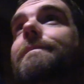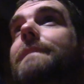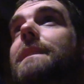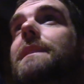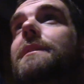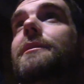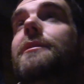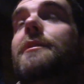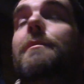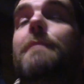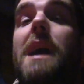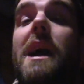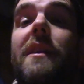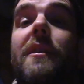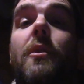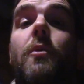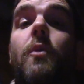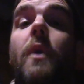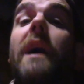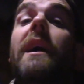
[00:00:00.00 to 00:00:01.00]
it's just a
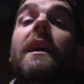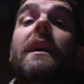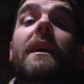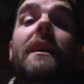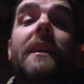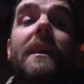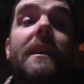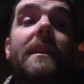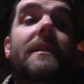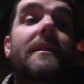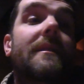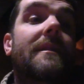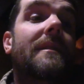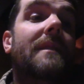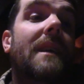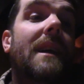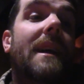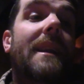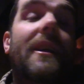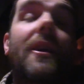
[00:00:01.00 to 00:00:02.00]
matter of where he is.
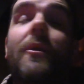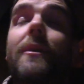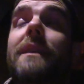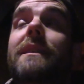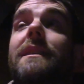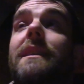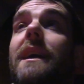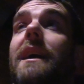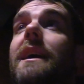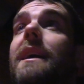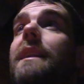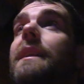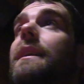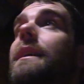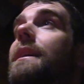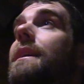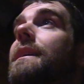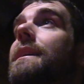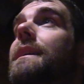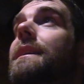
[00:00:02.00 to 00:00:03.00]
I know he's dead.
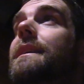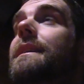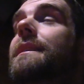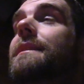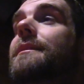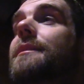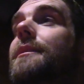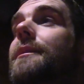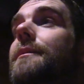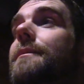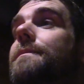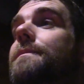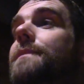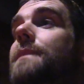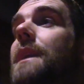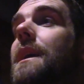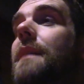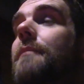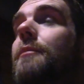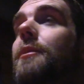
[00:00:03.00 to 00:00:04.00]
So
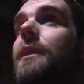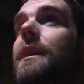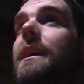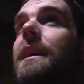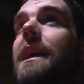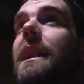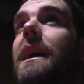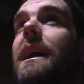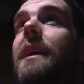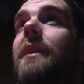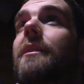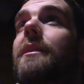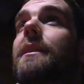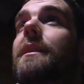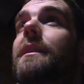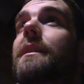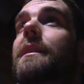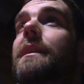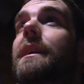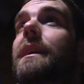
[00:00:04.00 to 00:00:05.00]
I'm gonna get out
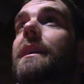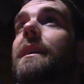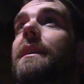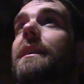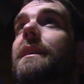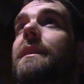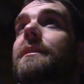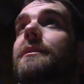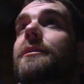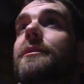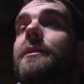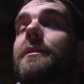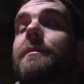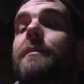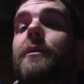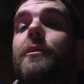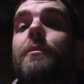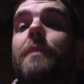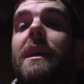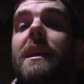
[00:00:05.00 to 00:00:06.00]
here in just a
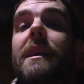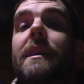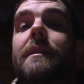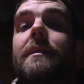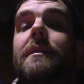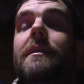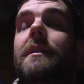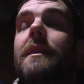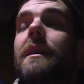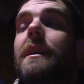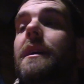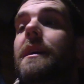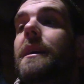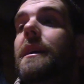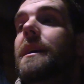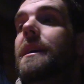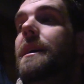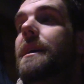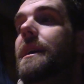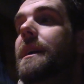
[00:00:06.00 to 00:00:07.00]
few minutes
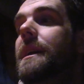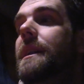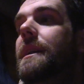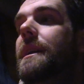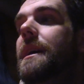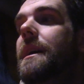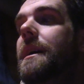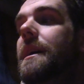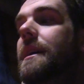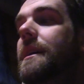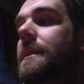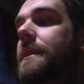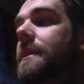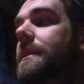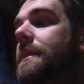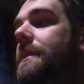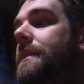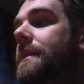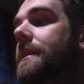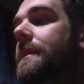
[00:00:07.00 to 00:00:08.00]
and uh,
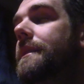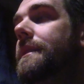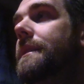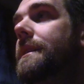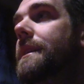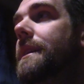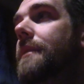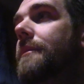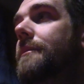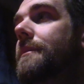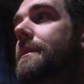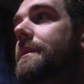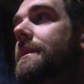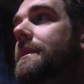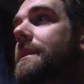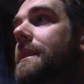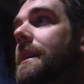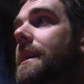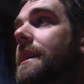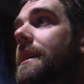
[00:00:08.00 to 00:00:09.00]
you know
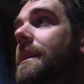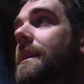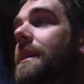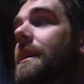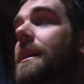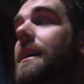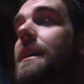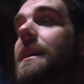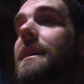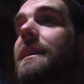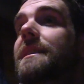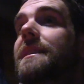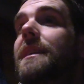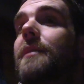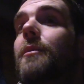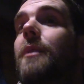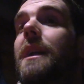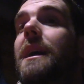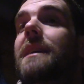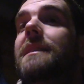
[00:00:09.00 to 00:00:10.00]
see see
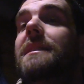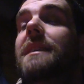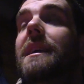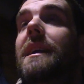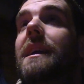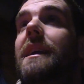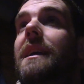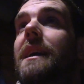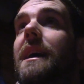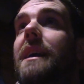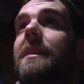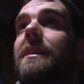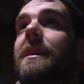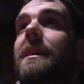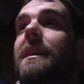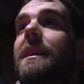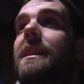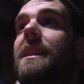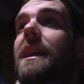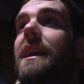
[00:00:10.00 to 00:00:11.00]
what I see. I
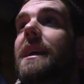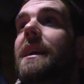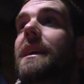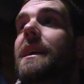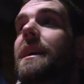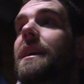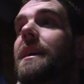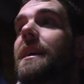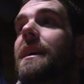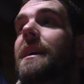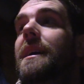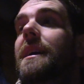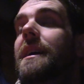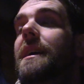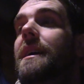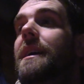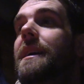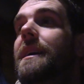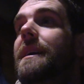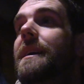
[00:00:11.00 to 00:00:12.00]
really think
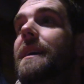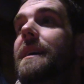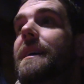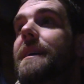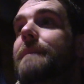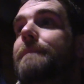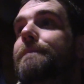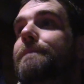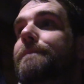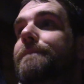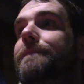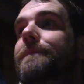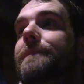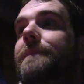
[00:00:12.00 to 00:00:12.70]
um,